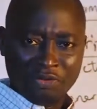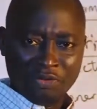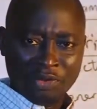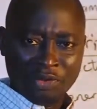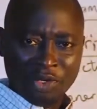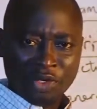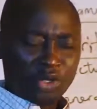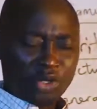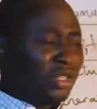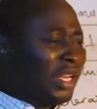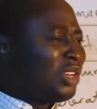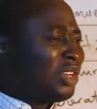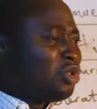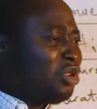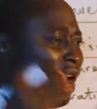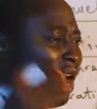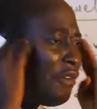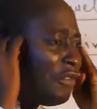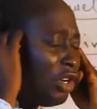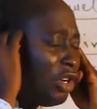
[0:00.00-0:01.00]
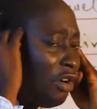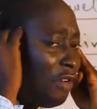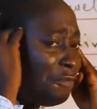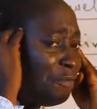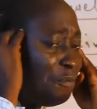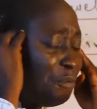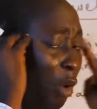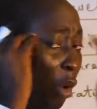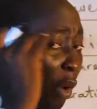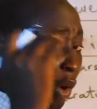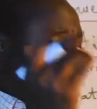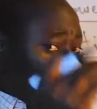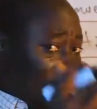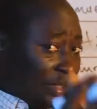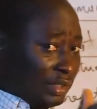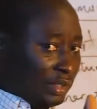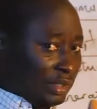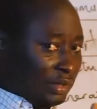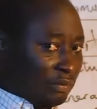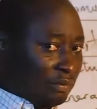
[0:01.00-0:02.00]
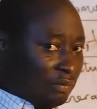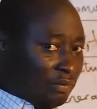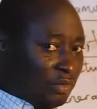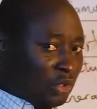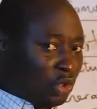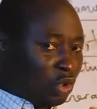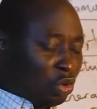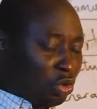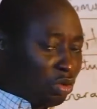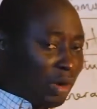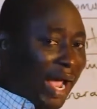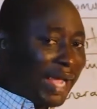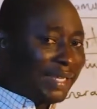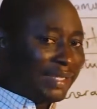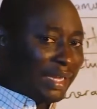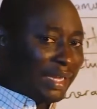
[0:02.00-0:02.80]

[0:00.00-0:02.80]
so that you have enough points to write